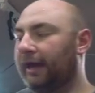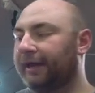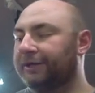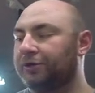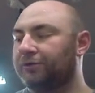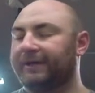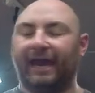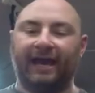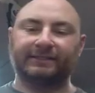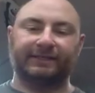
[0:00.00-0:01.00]
new
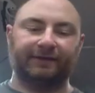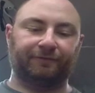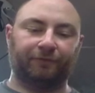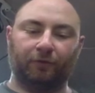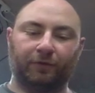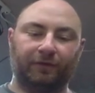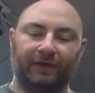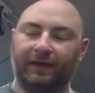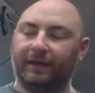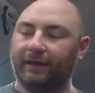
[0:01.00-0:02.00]
gasket for
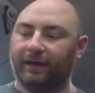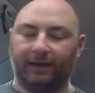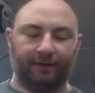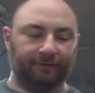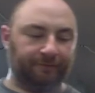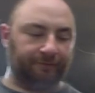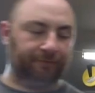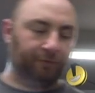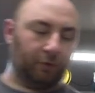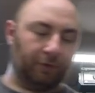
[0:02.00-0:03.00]

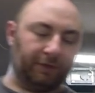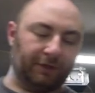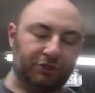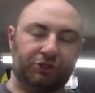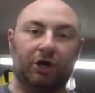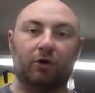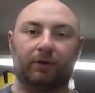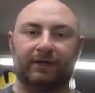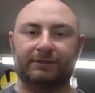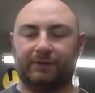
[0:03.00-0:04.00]
the
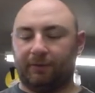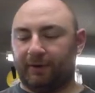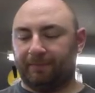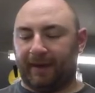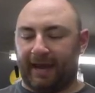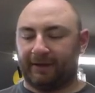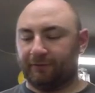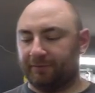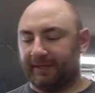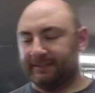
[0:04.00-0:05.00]
choke, and so I went back and
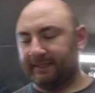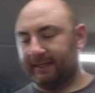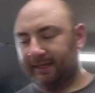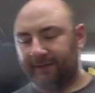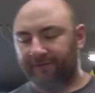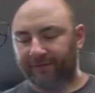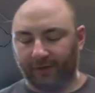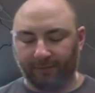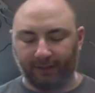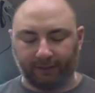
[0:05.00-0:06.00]
replaced that, and I didn't
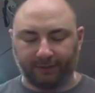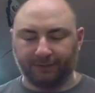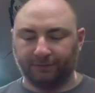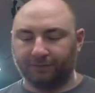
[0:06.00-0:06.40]
film it because there